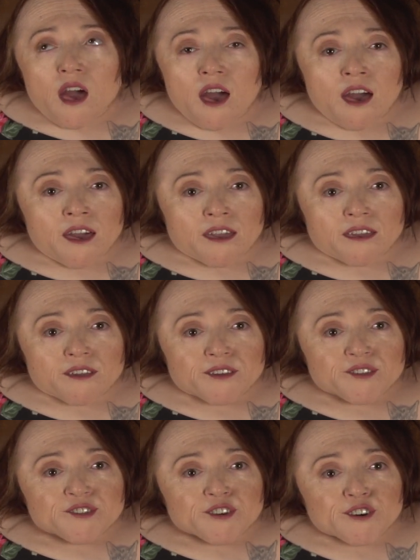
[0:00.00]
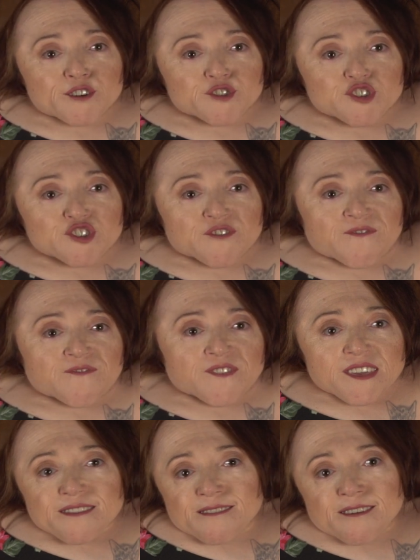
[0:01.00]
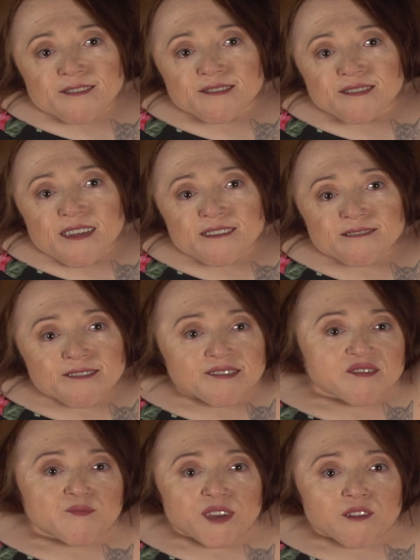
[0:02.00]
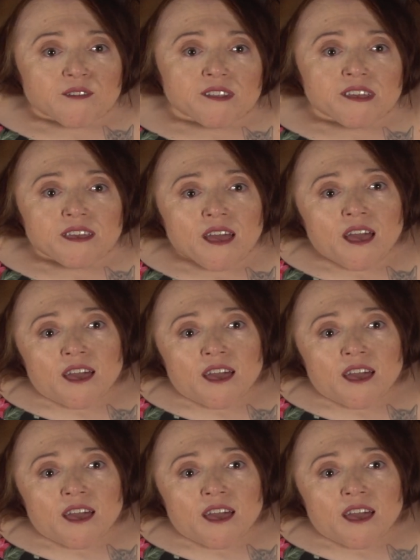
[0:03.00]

I searched fitness and disability,